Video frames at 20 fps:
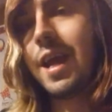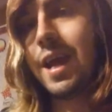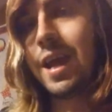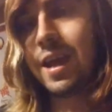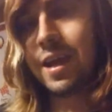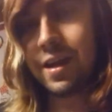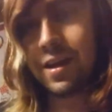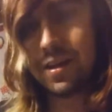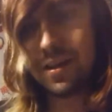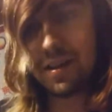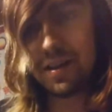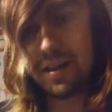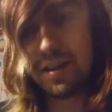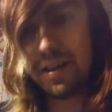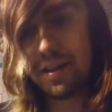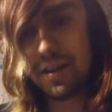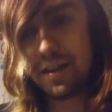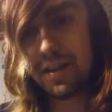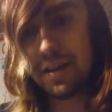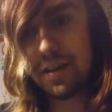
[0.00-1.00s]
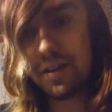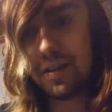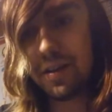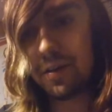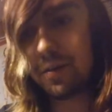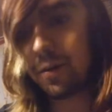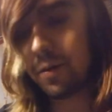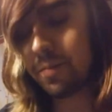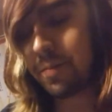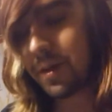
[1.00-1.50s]
And
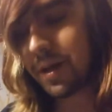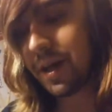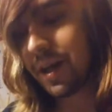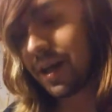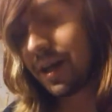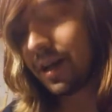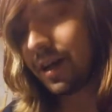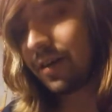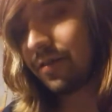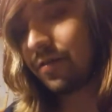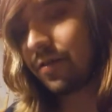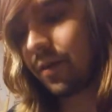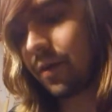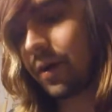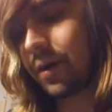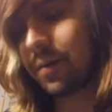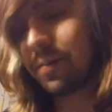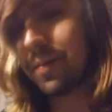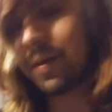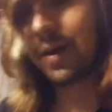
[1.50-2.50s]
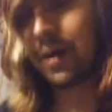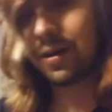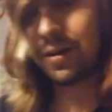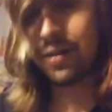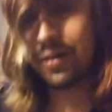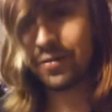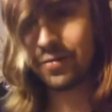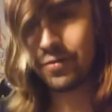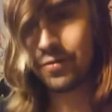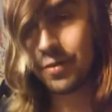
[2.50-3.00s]
there will be a form
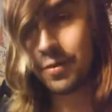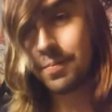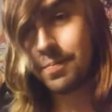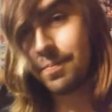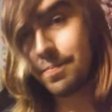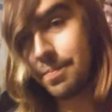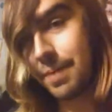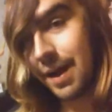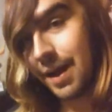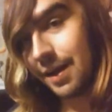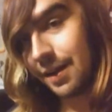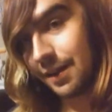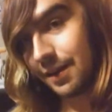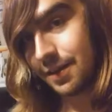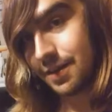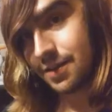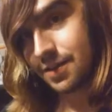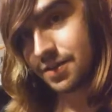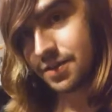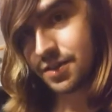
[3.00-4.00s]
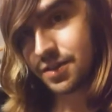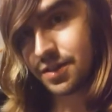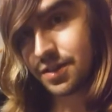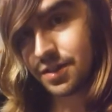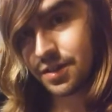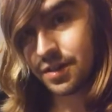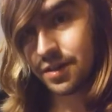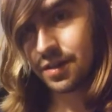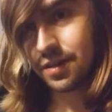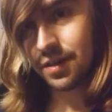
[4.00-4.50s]
of
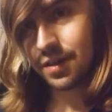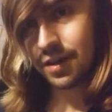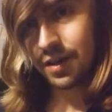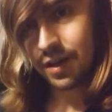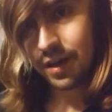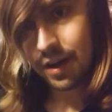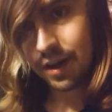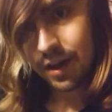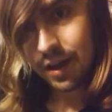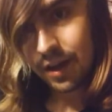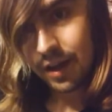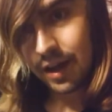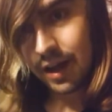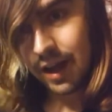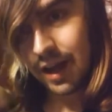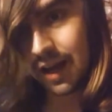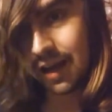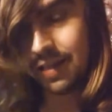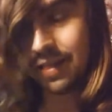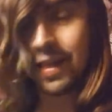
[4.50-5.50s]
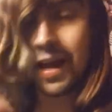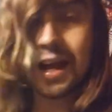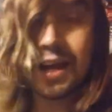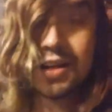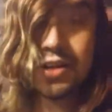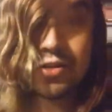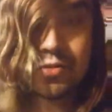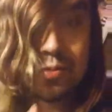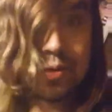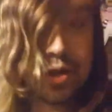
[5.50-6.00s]
balance. And
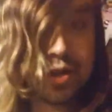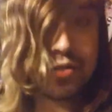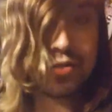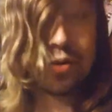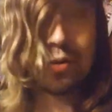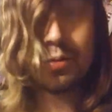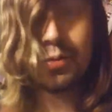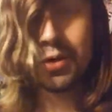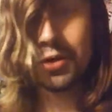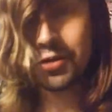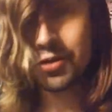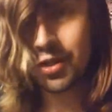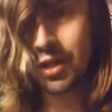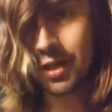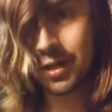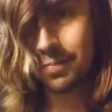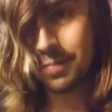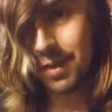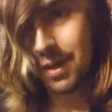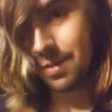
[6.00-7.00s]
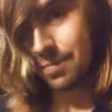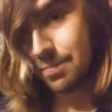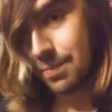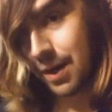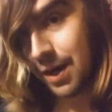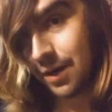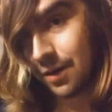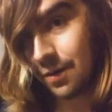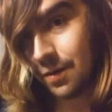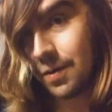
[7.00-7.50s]
that is what it's always going to be
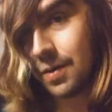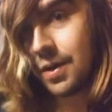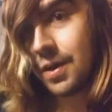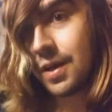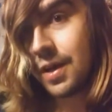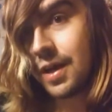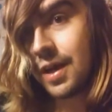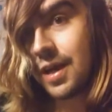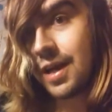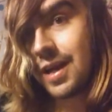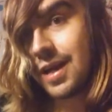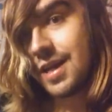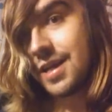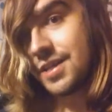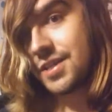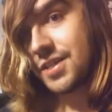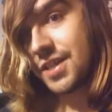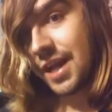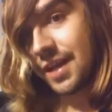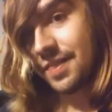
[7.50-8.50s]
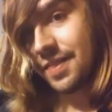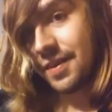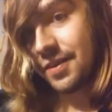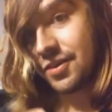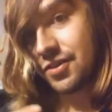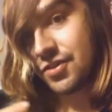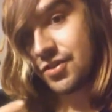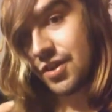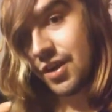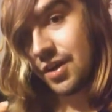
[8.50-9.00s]
about is that
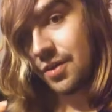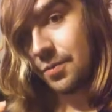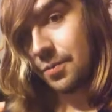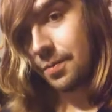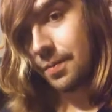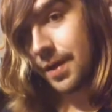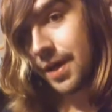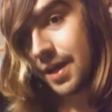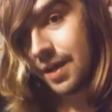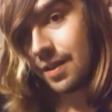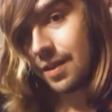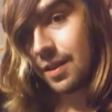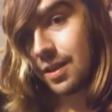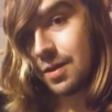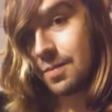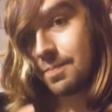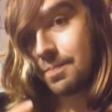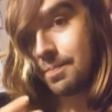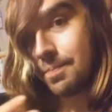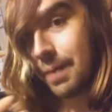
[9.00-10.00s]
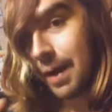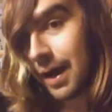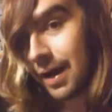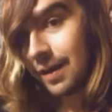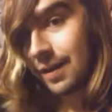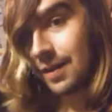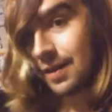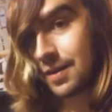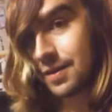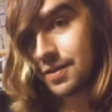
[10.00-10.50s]
there's a real
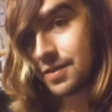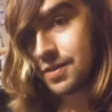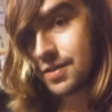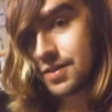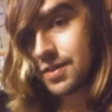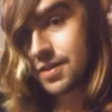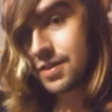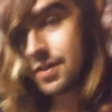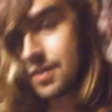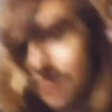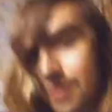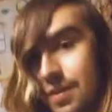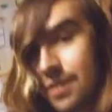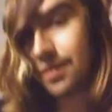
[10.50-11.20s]
balance